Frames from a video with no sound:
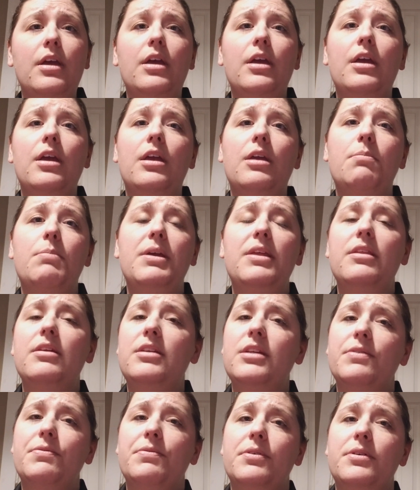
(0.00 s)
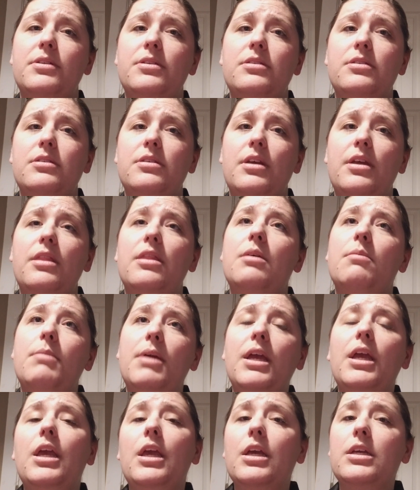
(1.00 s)
It could be the difference in them
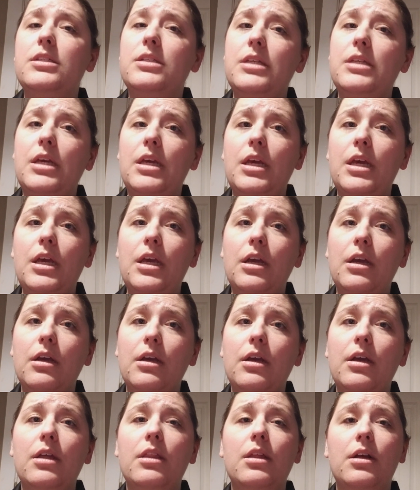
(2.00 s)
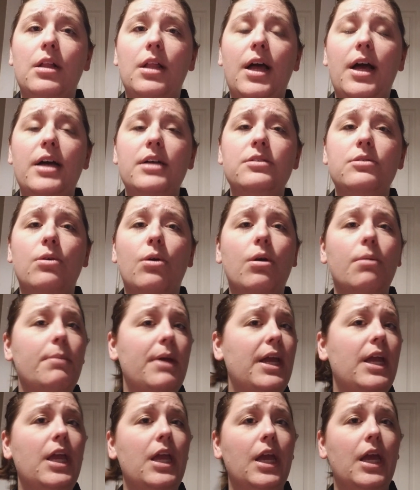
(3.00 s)
making a C in the class or
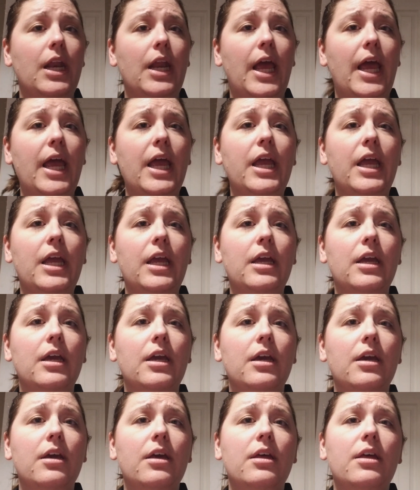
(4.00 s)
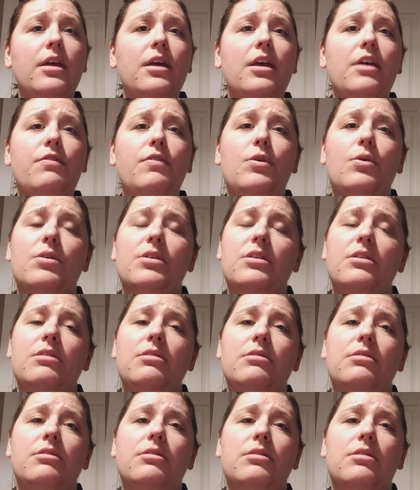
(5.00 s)
making an A. if you
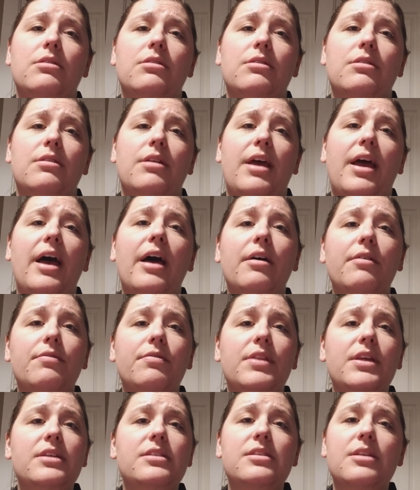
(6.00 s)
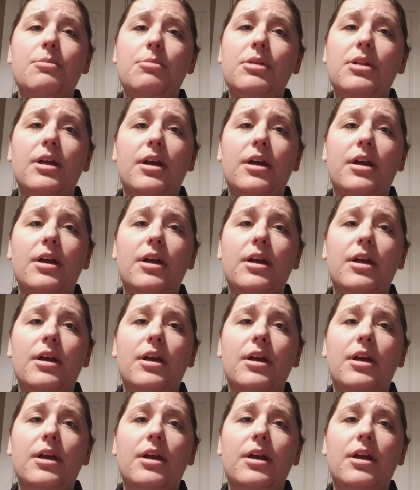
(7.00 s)
can have these simple